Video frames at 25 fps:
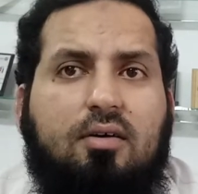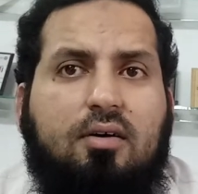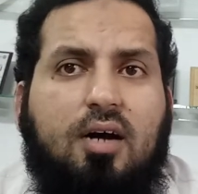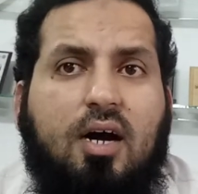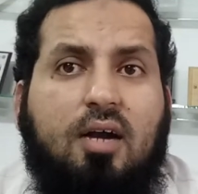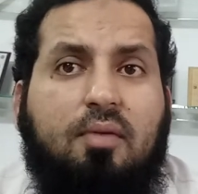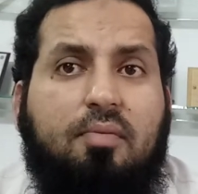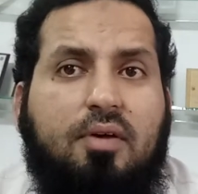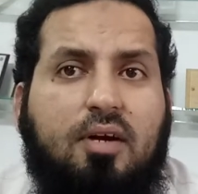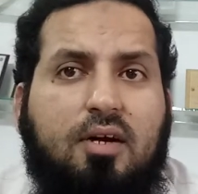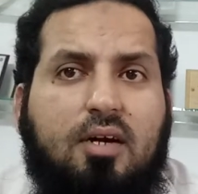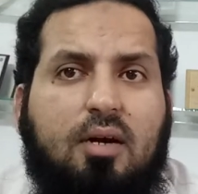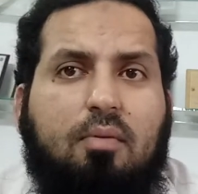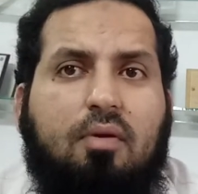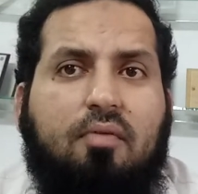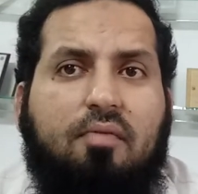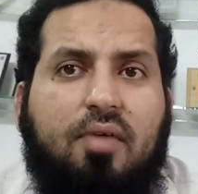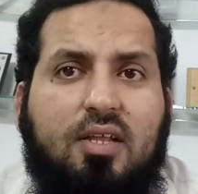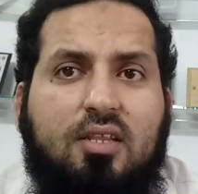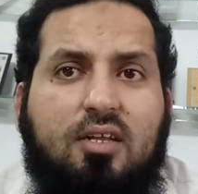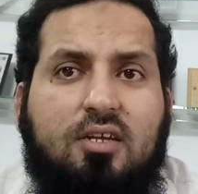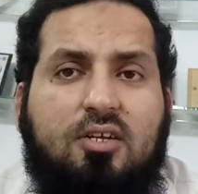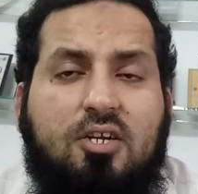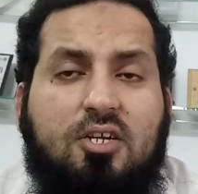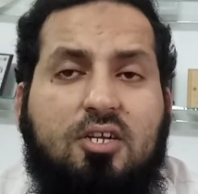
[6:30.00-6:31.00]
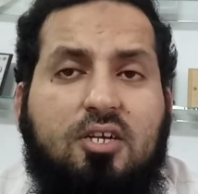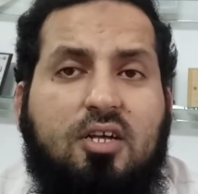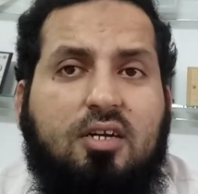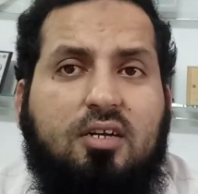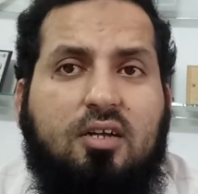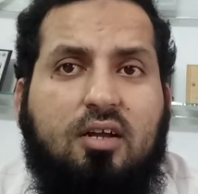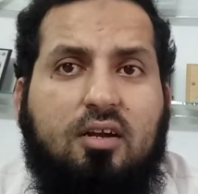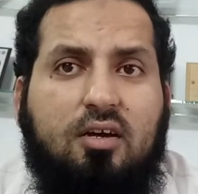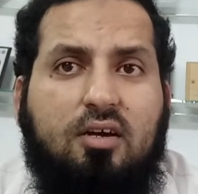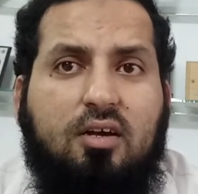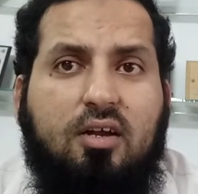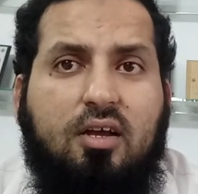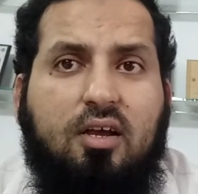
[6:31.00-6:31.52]
unpredictable weather changes that
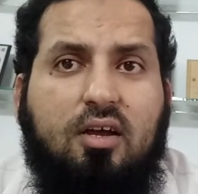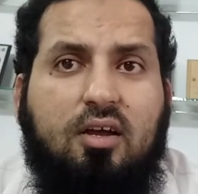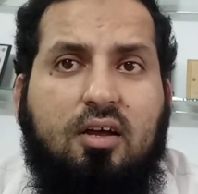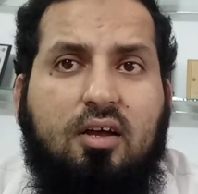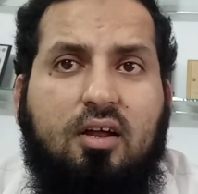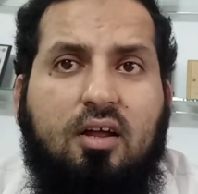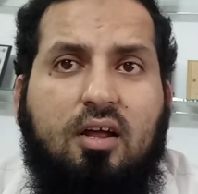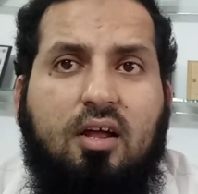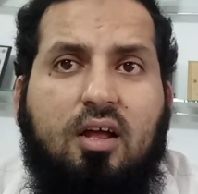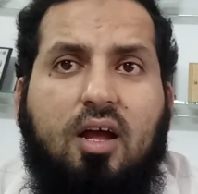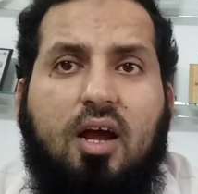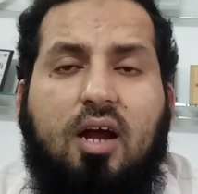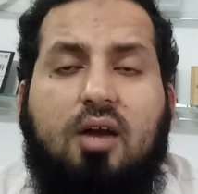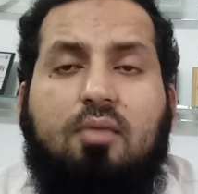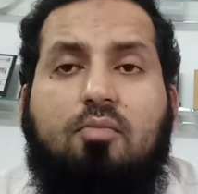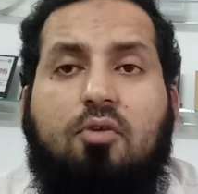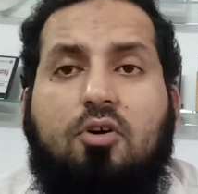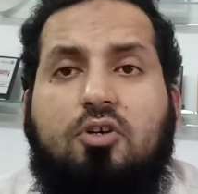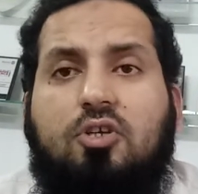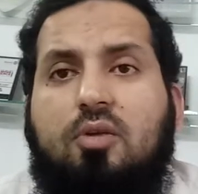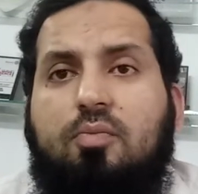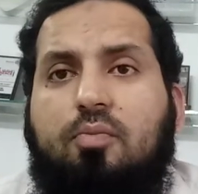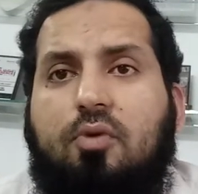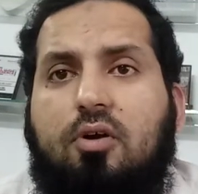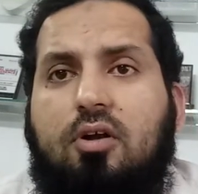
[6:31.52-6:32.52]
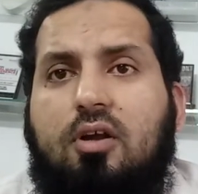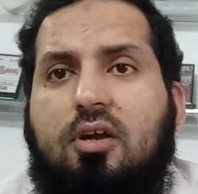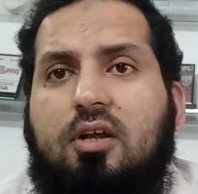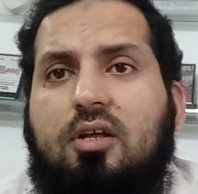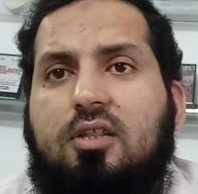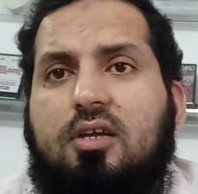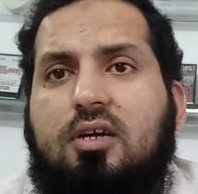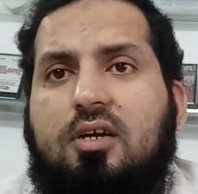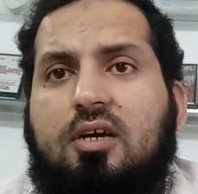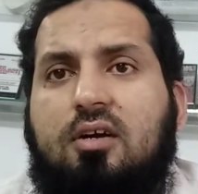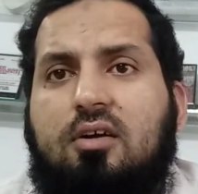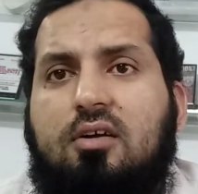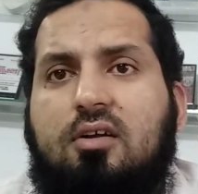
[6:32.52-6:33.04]
are occurring. And most importantly,
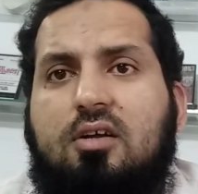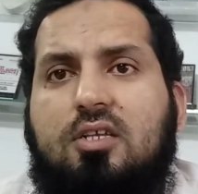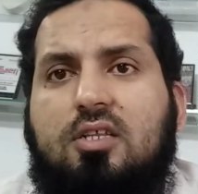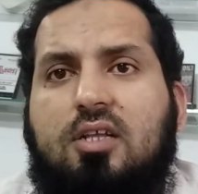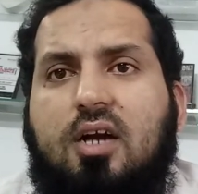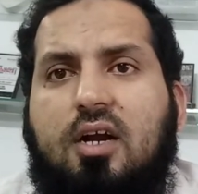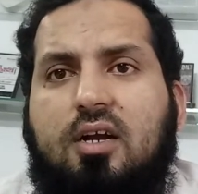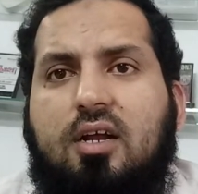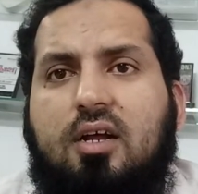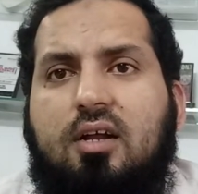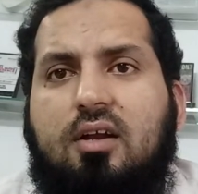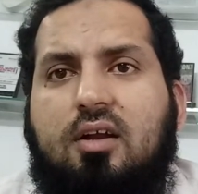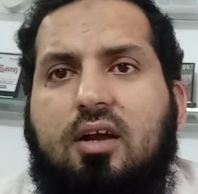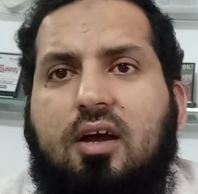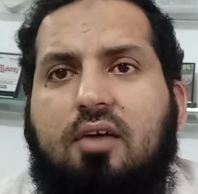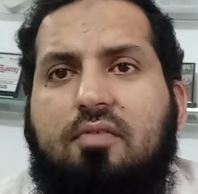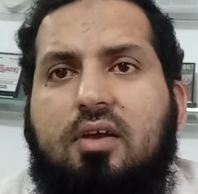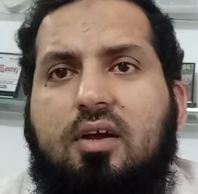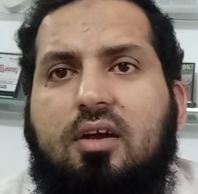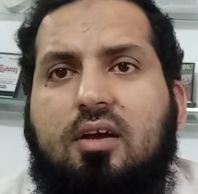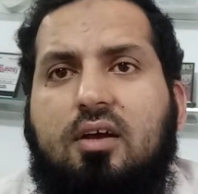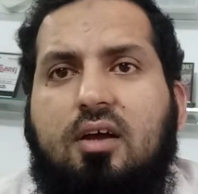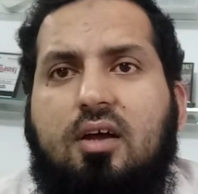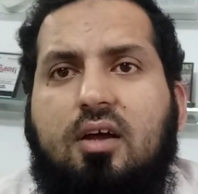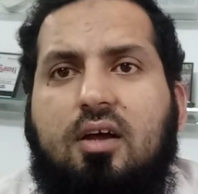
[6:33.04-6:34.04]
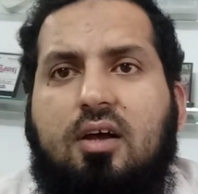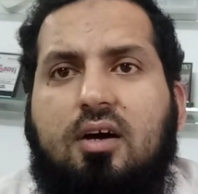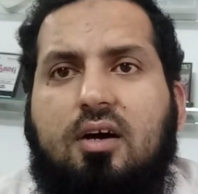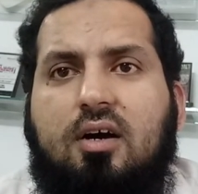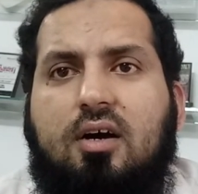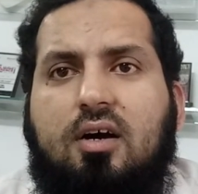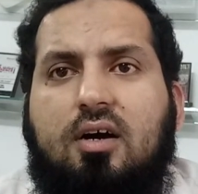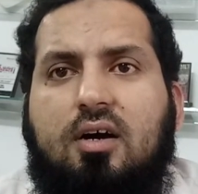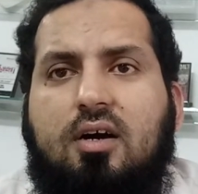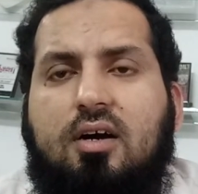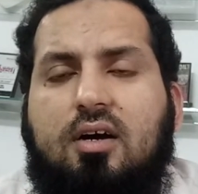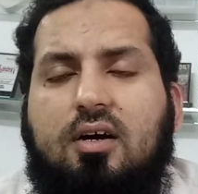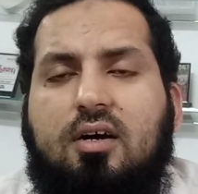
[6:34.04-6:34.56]
the countries that are having
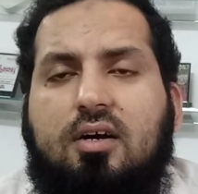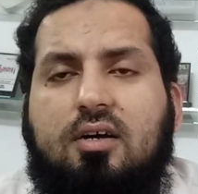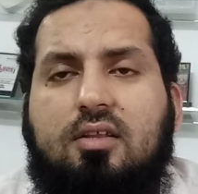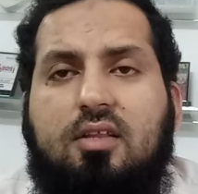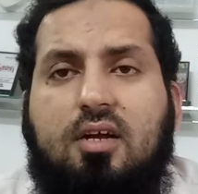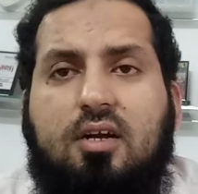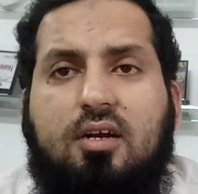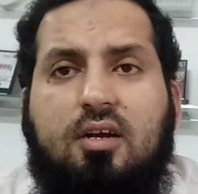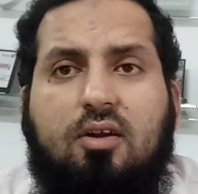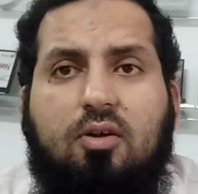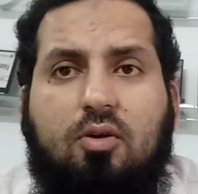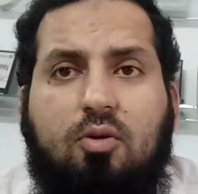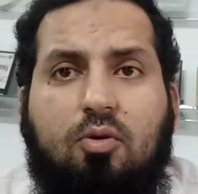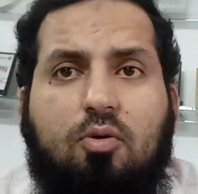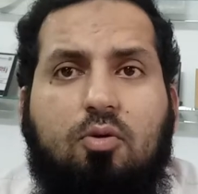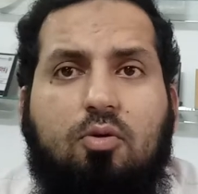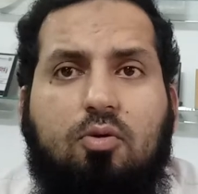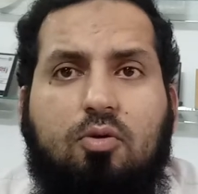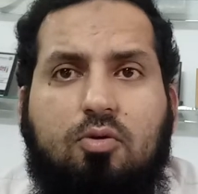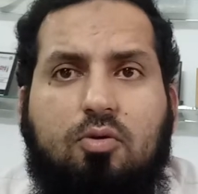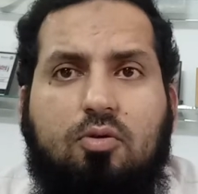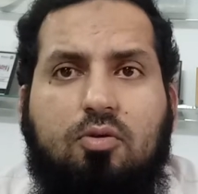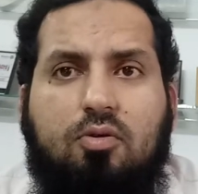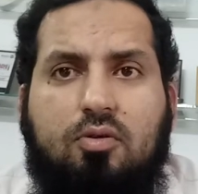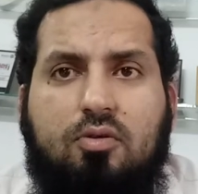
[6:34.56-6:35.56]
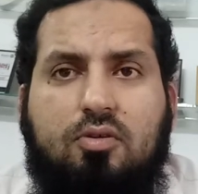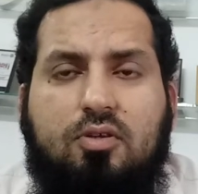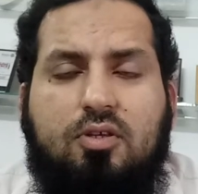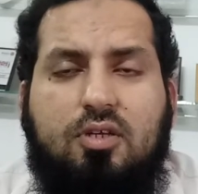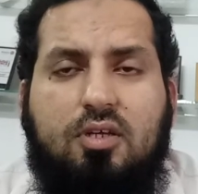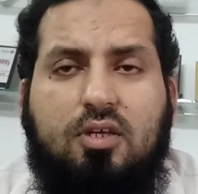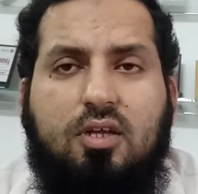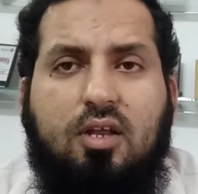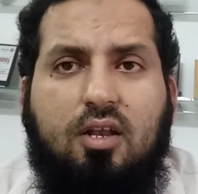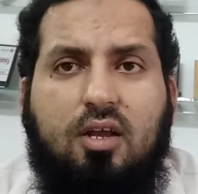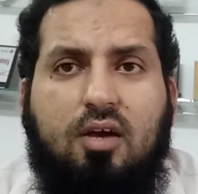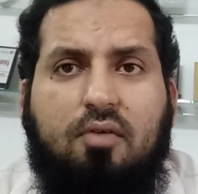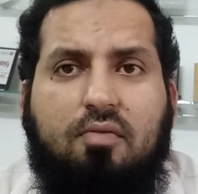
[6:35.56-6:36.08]
that are low
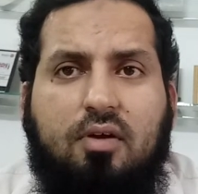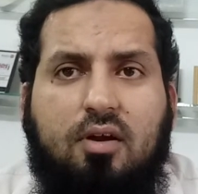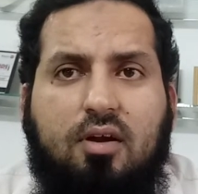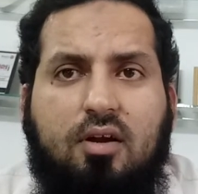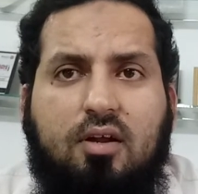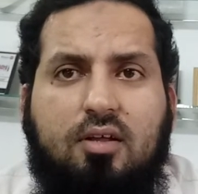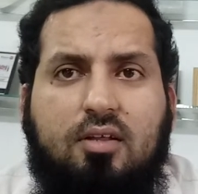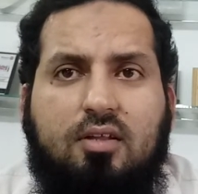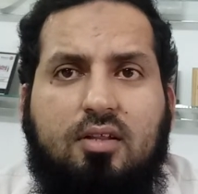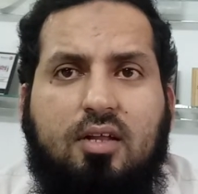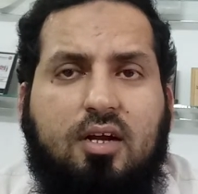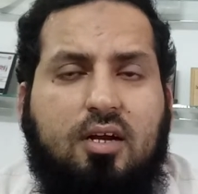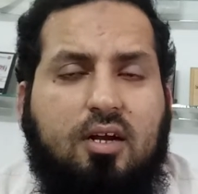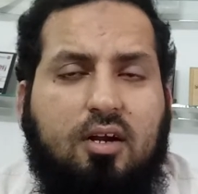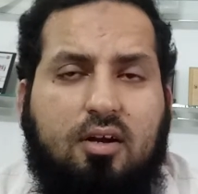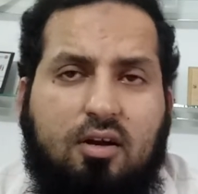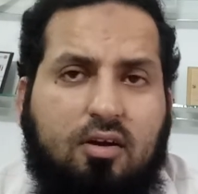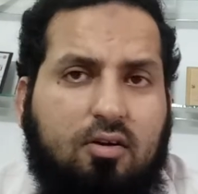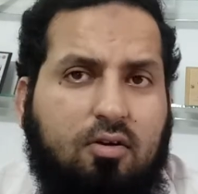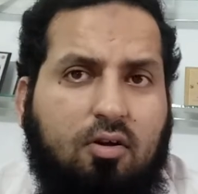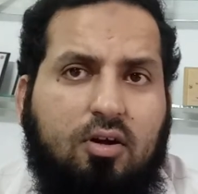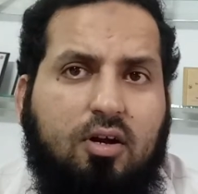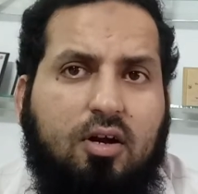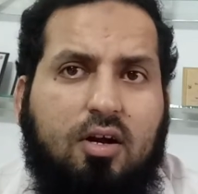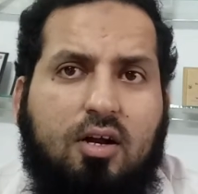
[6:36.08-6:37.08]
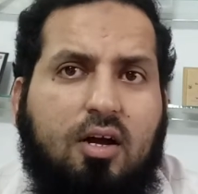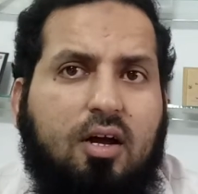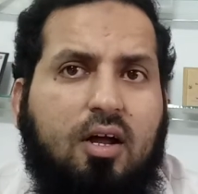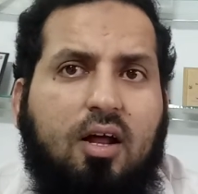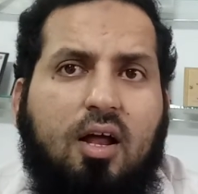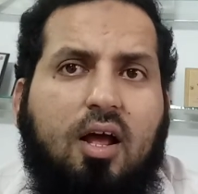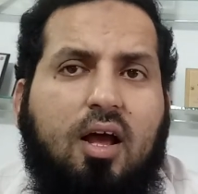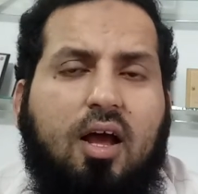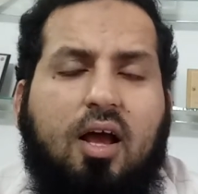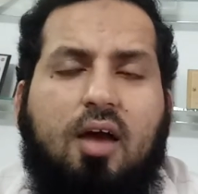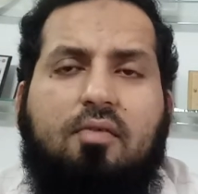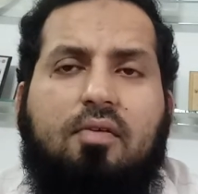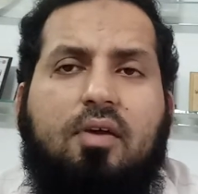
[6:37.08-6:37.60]
sea level, that are not
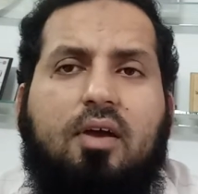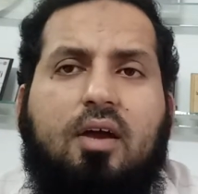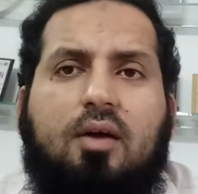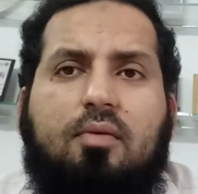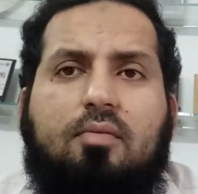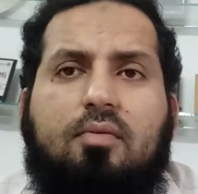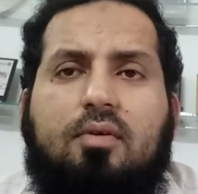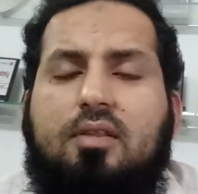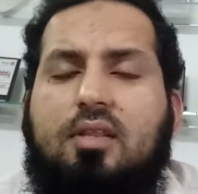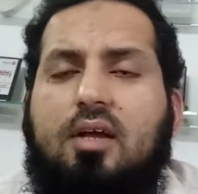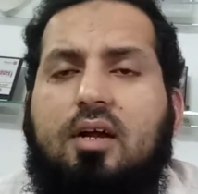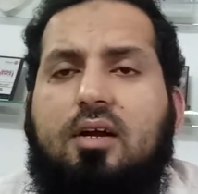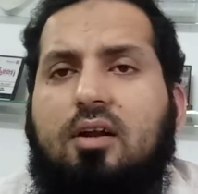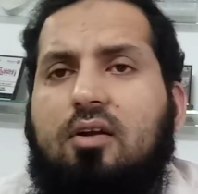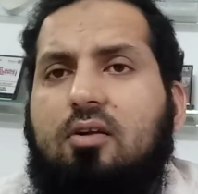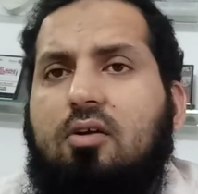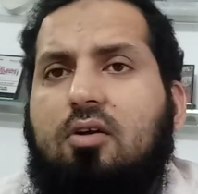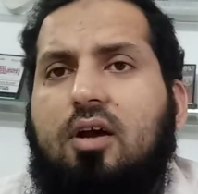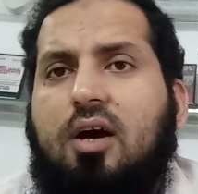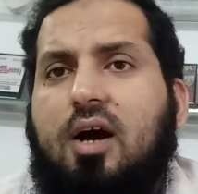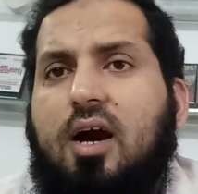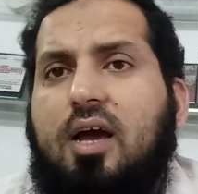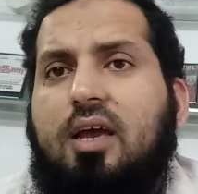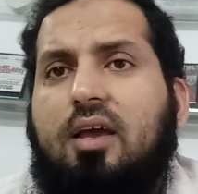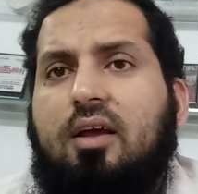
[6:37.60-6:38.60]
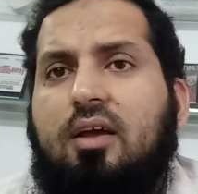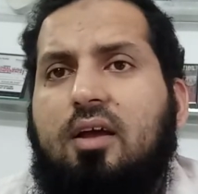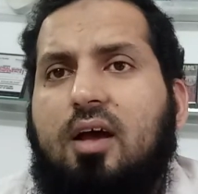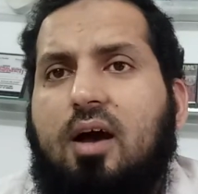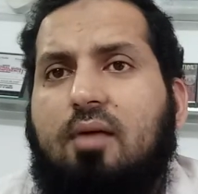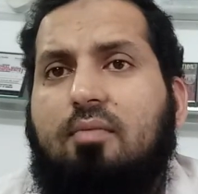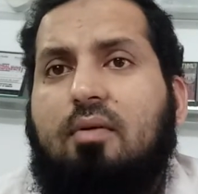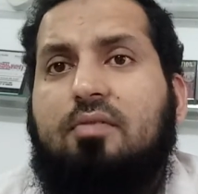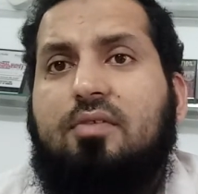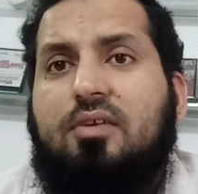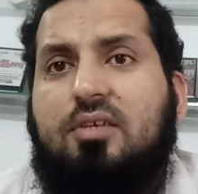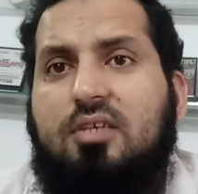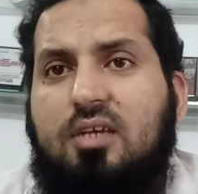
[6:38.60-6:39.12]
having that are not high
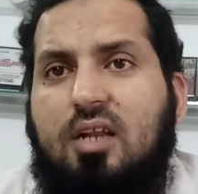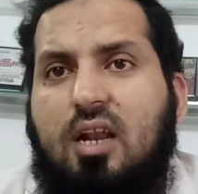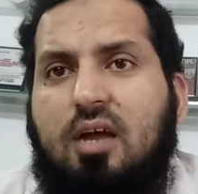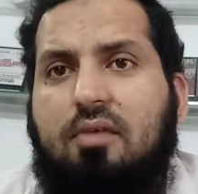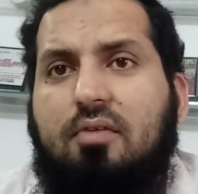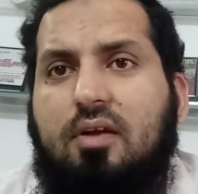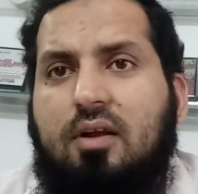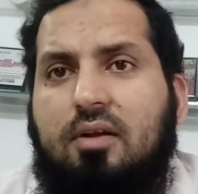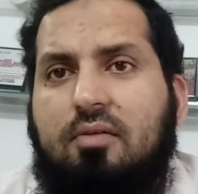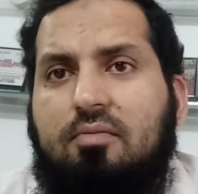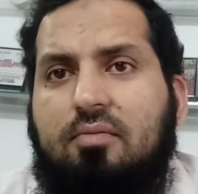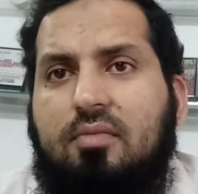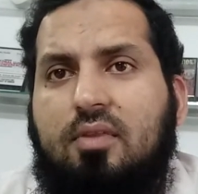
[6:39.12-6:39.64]
above the sea level.